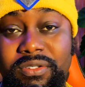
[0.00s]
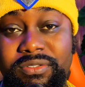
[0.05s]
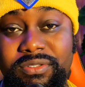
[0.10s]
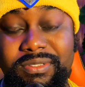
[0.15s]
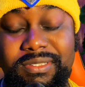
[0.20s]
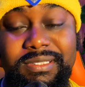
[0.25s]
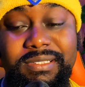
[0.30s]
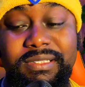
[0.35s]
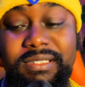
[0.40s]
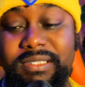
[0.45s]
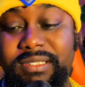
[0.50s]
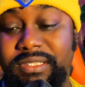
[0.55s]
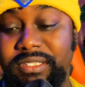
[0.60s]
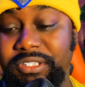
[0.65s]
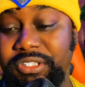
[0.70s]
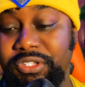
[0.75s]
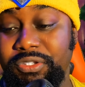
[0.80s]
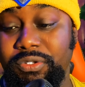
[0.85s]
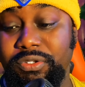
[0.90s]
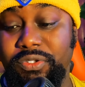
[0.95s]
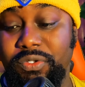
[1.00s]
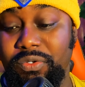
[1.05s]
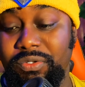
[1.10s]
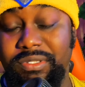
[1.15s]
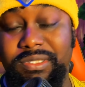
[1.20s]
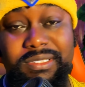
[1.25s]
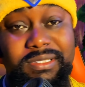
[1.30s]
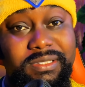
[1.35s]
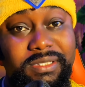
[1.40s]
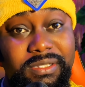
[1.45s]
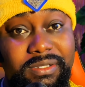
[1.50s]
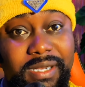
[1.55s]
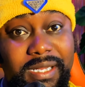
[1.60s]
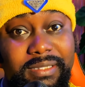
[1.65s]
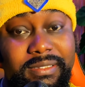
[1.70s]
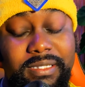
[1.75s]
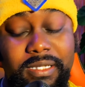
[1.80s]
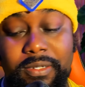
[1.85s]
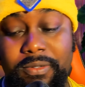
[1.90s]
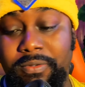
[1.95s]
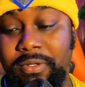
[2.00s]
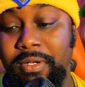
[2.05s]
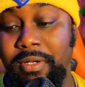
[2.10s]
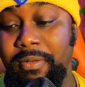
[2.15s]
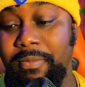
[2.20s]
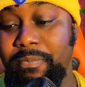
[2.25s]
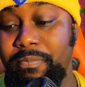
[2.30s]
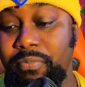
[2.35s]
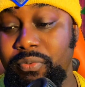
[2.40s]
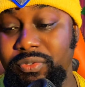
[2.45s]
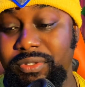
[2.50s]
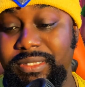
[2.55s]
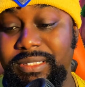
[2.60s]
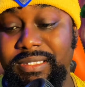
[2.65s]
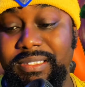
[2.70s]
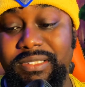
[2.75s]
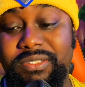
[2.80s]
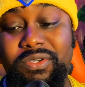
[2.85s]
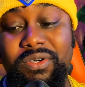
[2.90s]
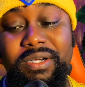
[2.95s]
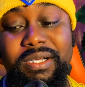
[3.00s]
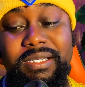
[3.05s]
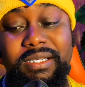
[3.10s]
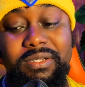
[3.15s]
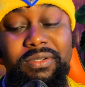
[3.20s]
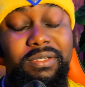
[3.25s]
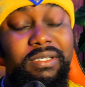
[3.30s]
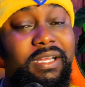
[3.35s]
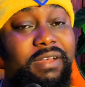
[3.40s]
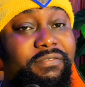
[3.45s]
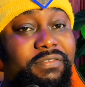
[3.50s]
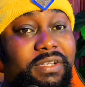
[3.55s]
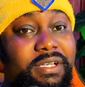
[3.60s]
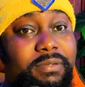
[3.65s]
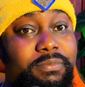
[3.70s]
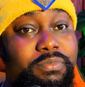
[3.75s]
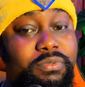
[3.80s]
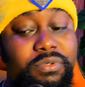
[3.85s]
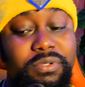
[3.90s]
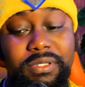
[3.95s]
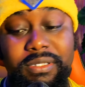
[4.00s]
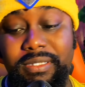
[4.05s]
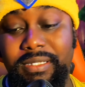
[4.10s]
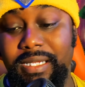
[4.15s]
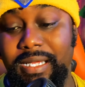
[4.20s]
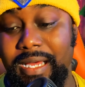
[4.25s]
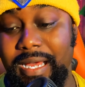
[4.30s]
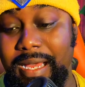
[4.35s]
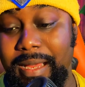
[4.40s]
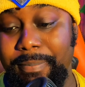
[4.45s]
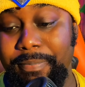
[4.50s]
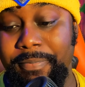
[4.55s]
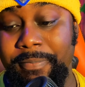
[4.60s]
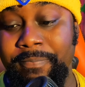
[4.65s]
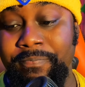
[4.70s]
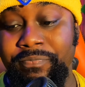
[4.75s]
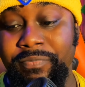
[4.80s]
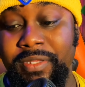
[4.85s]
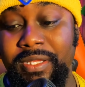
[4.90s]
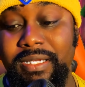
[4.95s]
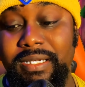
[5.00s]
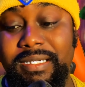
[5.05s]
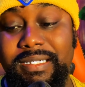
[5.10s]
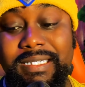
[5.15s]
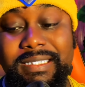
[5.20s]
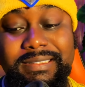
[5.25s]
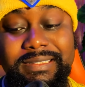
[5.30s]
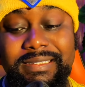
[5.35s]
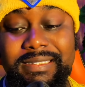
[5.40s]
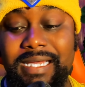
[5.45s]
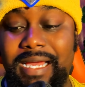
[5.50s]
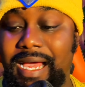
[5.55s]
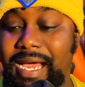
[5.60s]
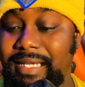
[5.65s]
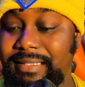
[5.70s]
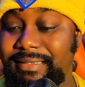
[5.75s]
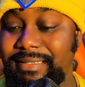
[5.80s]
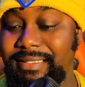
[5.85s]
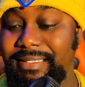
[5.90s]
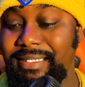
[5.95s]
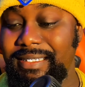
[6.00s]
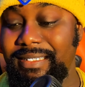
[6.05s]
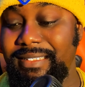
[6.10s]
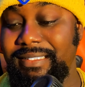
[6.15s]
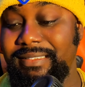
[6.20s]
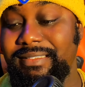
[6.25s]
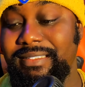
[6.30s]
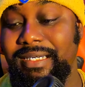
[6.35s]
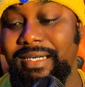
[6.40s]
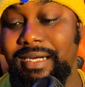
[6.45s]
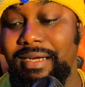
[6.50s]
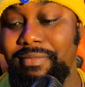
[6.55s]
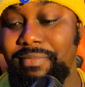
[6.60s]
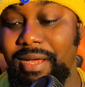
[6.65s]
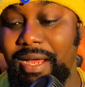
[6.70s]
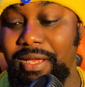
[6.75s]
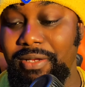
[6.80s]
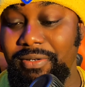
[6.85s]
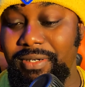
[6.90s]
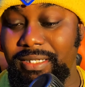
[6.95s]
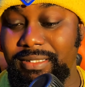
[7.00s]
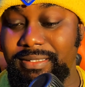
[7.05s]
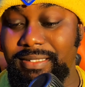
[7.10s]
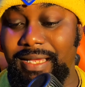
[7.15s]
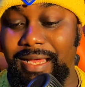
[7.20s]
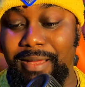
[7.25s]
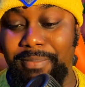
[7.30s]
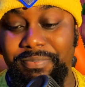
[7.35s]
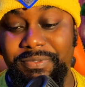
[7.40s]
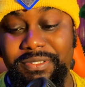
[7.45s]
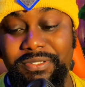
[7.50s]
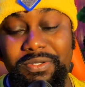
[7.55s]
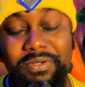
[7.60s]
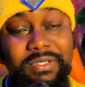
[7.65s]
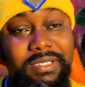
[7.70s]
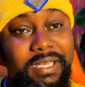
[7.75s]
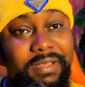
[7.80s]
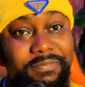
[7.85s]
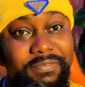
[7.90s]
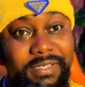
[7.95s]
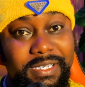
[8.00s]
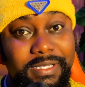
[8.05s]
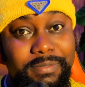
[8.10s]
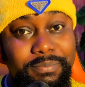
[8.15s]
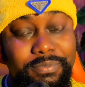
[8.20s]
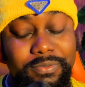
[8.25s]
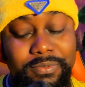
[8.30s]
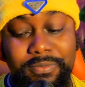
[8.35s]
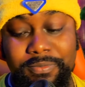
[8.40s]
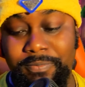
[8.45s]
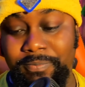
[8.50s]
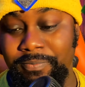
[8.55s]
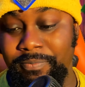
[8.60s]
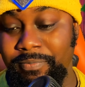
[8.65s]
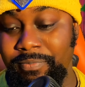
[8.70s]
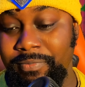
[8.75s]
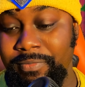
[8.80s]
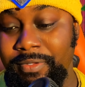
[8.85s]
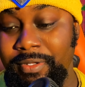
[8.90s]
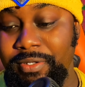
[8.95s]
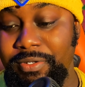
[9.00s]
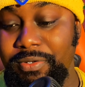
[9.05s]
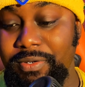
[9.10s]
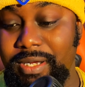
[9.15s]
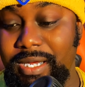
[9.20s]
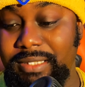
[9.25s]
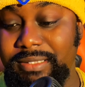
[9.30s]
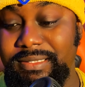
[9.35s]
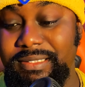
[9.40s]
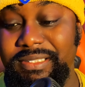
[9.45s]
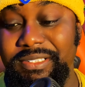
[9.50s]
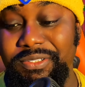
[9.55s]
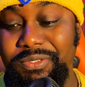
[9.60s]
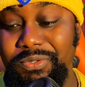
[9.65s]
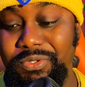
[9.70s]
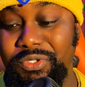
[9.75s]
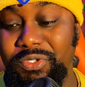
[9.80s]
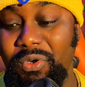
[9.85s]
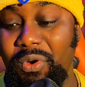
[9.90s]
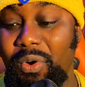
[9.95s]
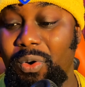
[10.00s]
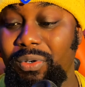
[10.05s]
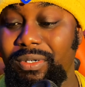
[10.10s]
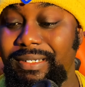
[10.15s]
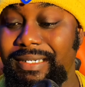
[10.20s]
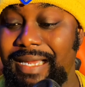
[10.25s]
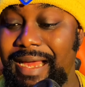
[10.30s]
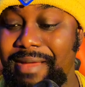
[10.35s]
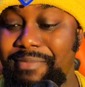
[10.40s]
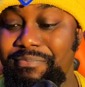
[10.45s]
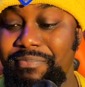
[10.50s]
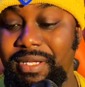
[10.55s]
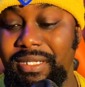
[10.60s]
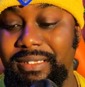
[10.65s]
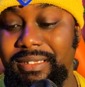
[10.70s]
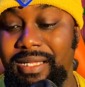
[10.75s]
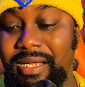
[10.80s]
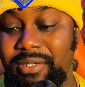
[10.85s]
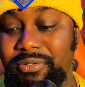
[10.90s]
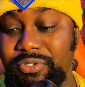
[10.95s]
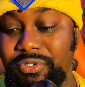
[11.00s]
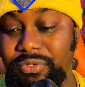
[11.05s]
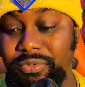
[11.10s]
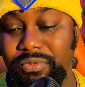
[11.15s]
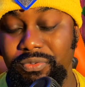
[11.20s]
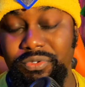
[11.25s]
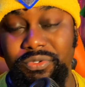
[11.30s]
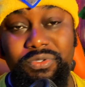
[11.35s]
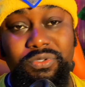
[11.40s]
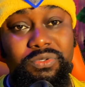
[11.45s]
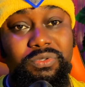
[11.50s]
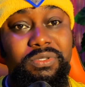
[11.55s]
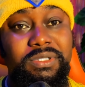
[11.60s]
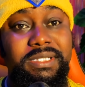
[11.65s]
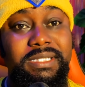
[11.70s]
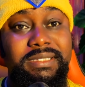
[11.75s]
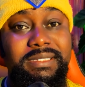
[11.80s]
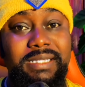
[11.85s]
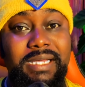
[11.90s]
to see the screenshot on the screen right now. Boosting is currently unavailable in the app. Creating ads in the Instagram iOS app is unavailable. You can still use other Meta tools to create